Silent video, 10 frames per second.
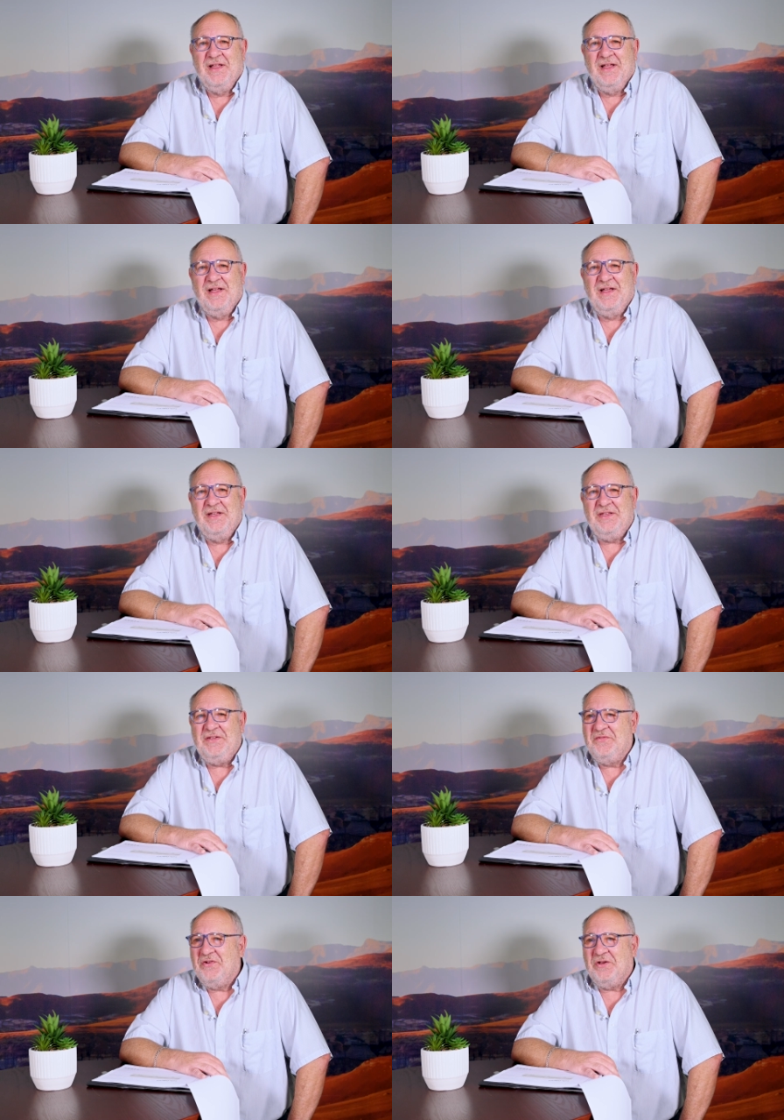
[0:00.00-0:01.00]

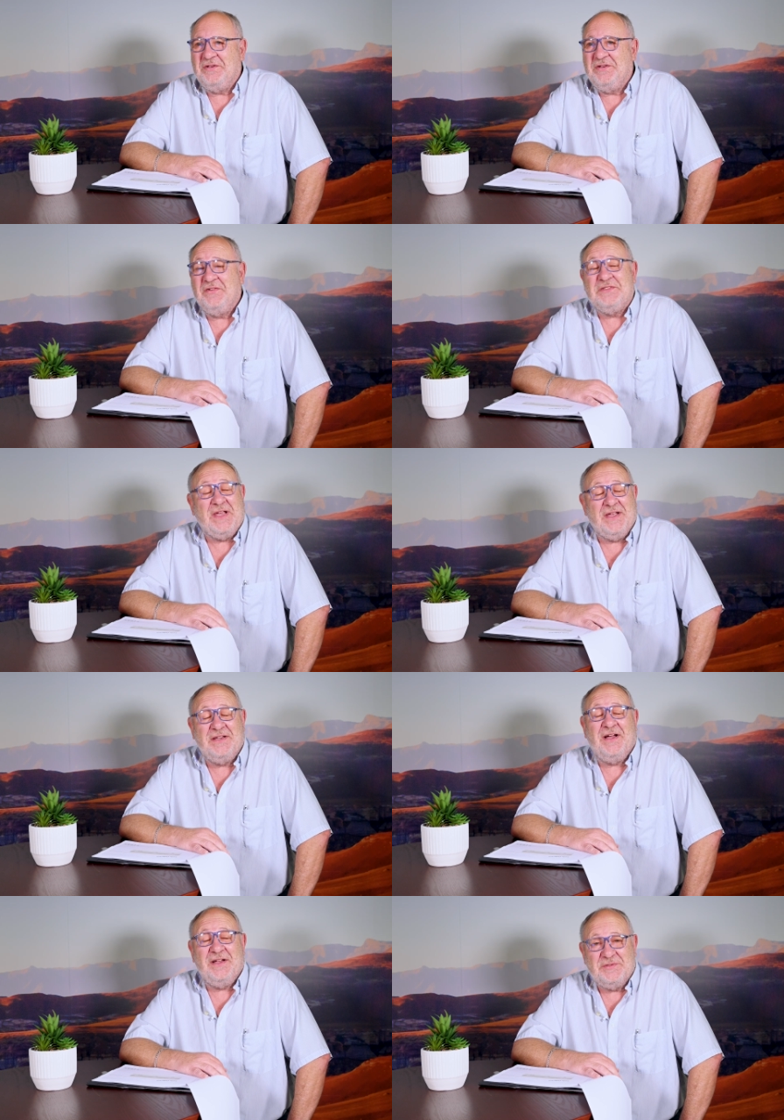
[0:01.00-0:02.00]
he got the
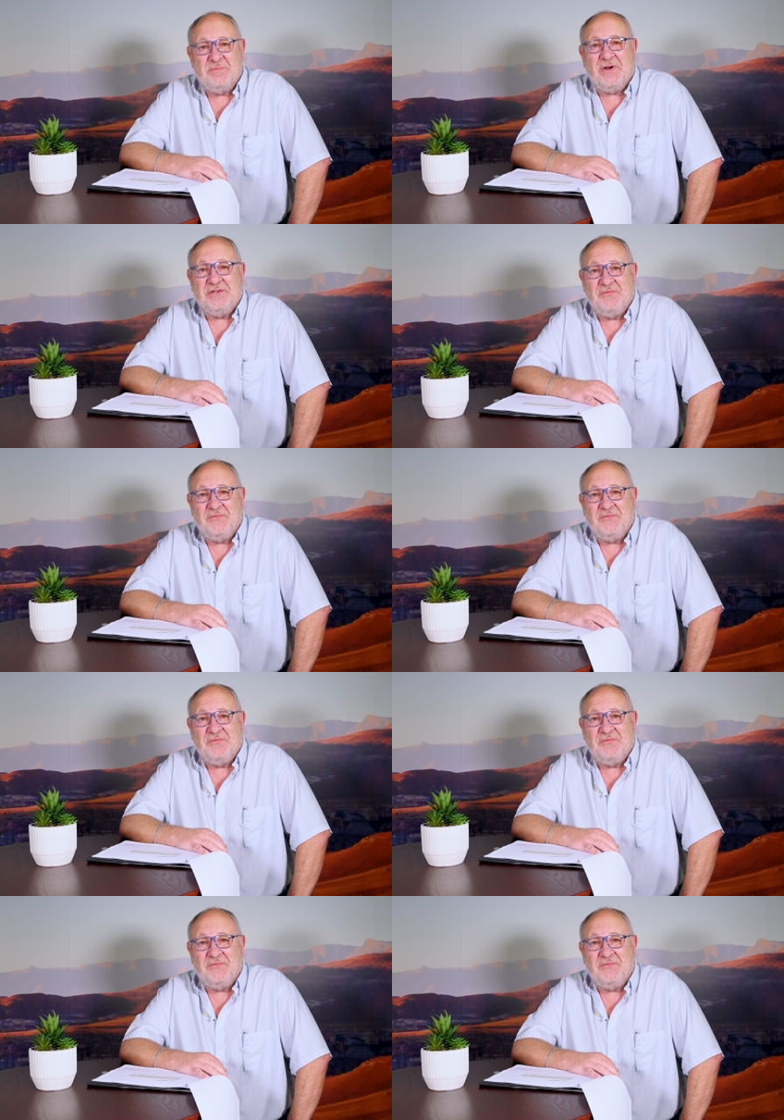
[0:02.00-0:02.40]
second highest price